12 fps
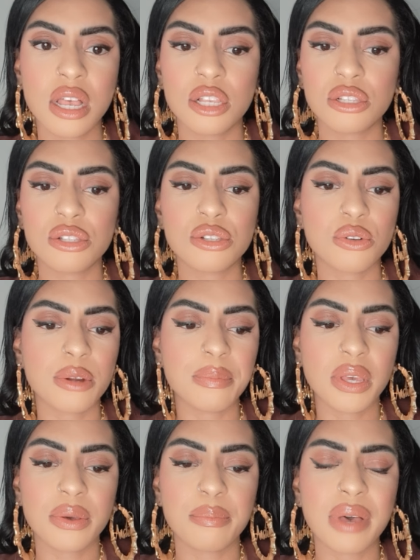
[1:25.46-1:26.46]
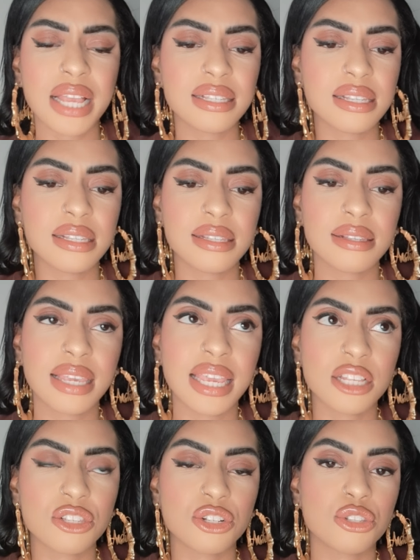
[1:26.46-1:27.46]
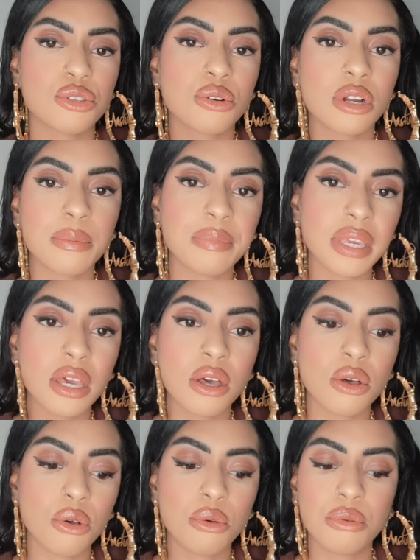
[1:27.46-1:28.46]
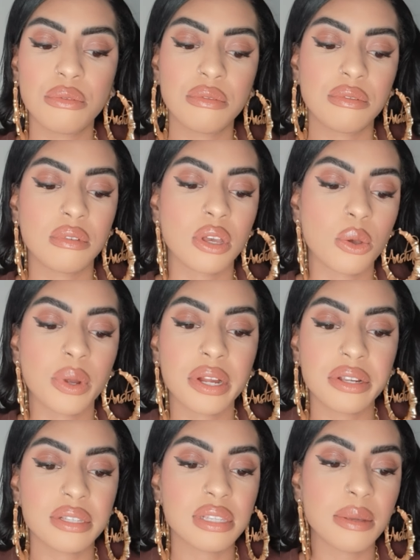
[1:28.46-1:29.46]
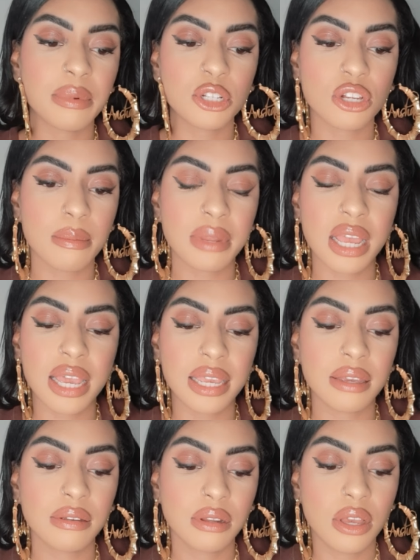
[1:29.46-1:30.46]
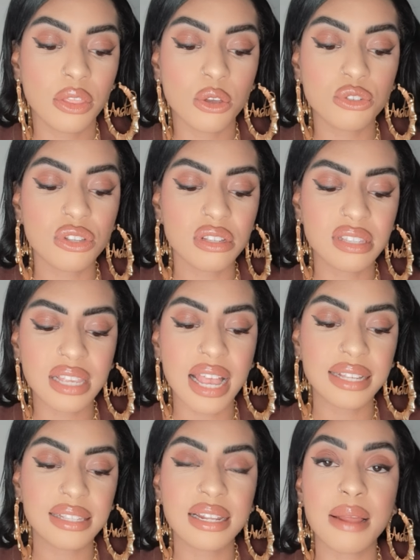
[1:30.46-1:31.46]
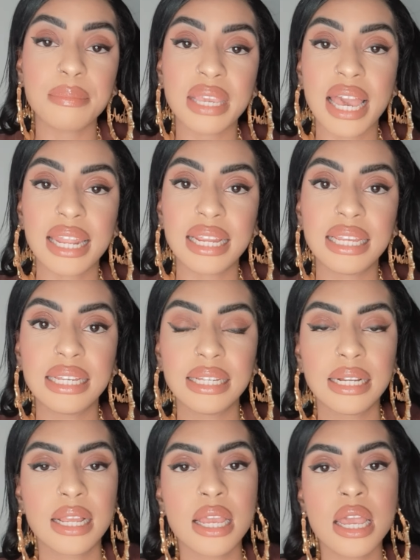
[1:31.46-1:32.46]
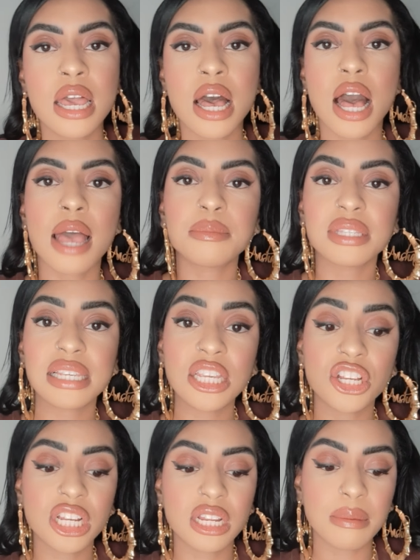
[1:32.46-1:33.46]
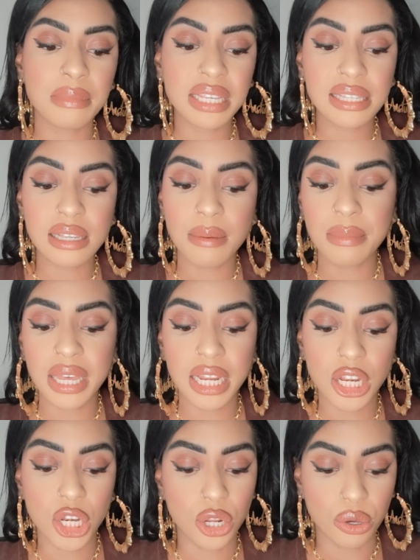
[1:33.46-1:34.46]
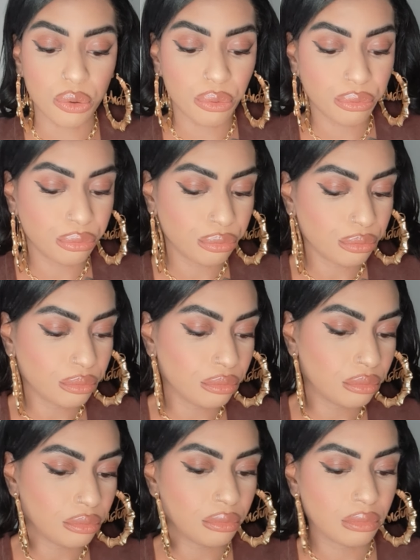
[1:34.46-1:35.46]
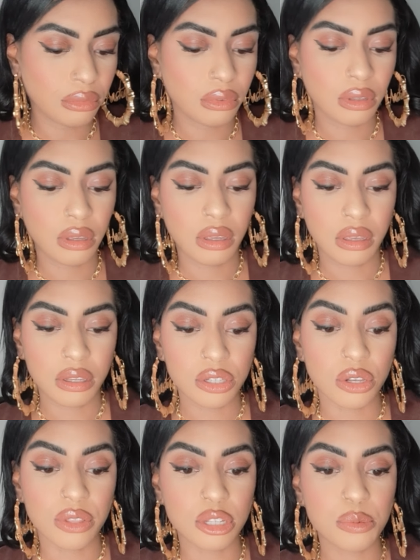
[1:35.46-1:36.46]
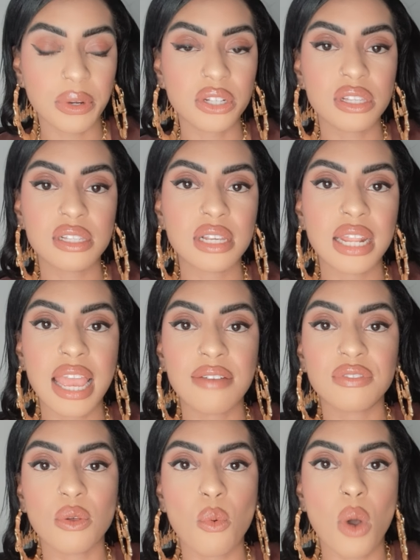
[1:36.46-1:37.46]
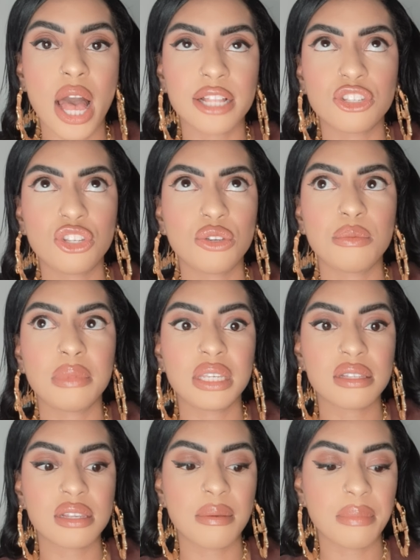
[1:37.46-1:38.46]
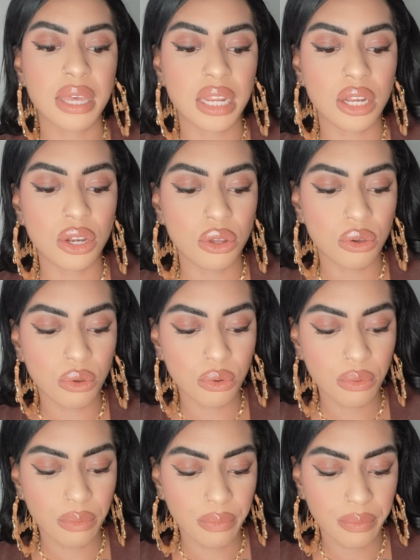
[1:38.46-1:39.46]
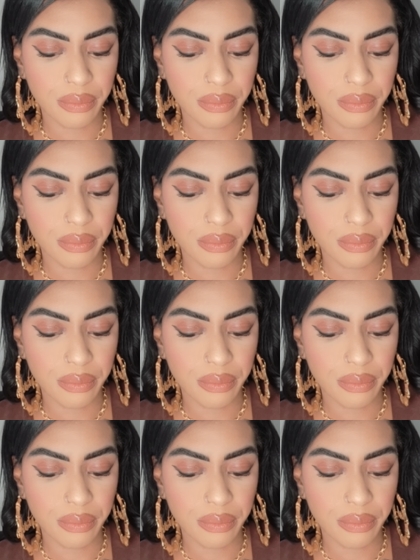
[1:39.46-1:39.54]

Scorpio, Pisces, Cancer, Scorpio, Aquarius, Libra, Gemini. Those are the signs that I'm getting. I'm seeing you're going to meet somebody new. So this person's going to have to watch you meet somebody new.